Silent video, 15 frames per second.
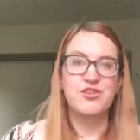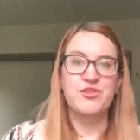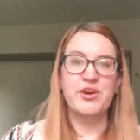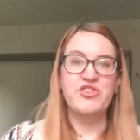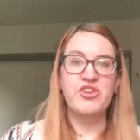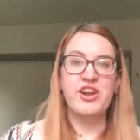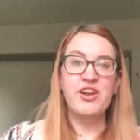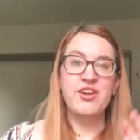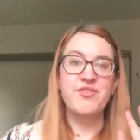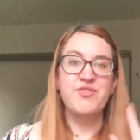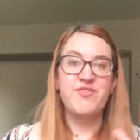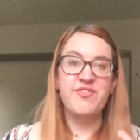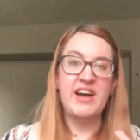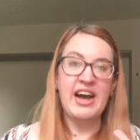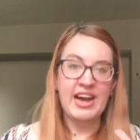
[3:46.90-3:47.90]
So I tried on
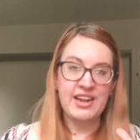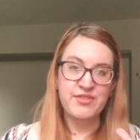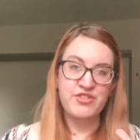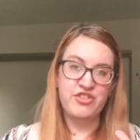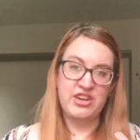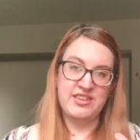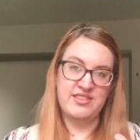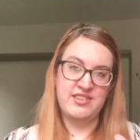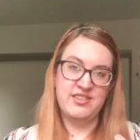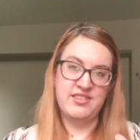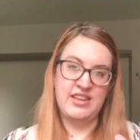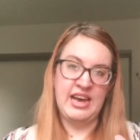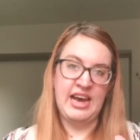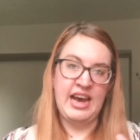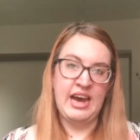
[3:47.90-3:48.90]
5
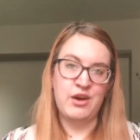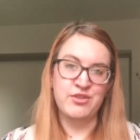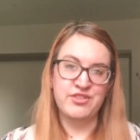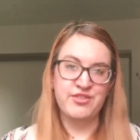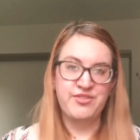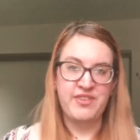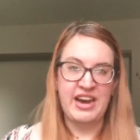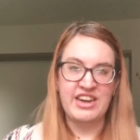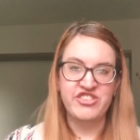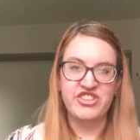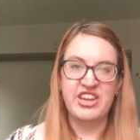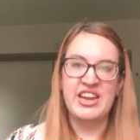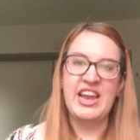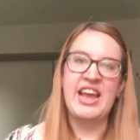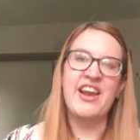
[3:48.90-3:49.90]
dresses at House of
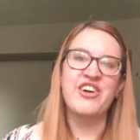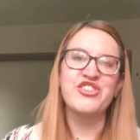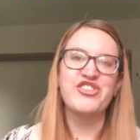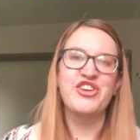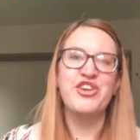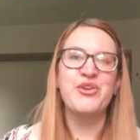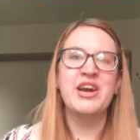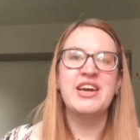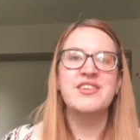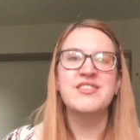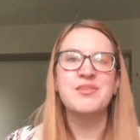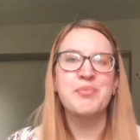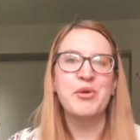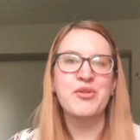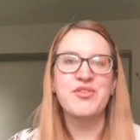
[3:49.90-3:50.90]
Fashion, and I'll show you
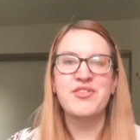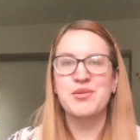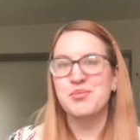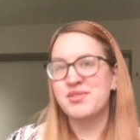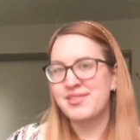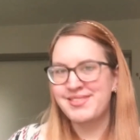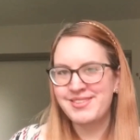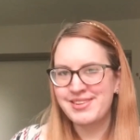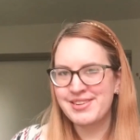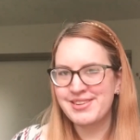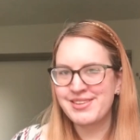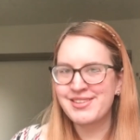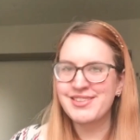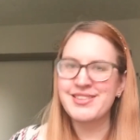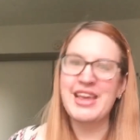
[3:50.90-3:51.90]
guys both some
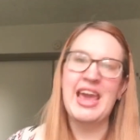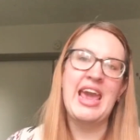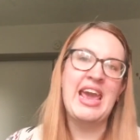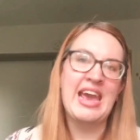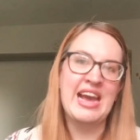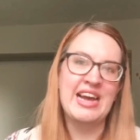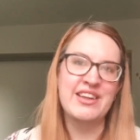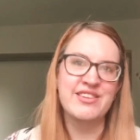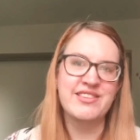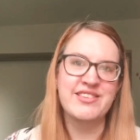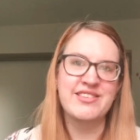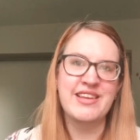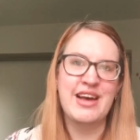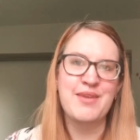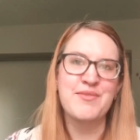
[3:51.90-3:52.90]
stills and
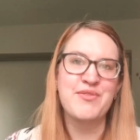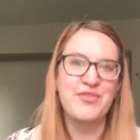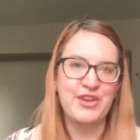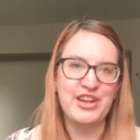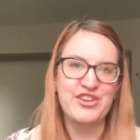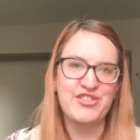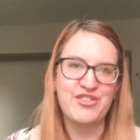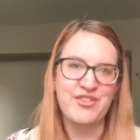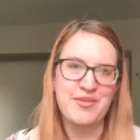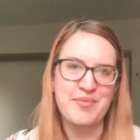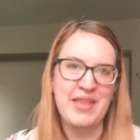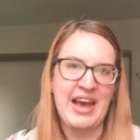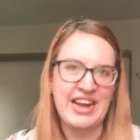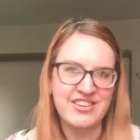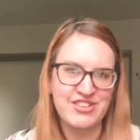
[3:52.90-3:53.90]
some footage
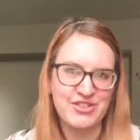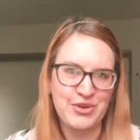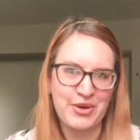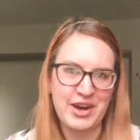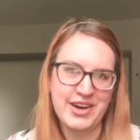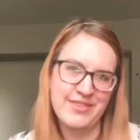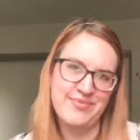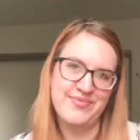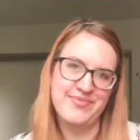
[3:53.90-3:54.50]
from that store.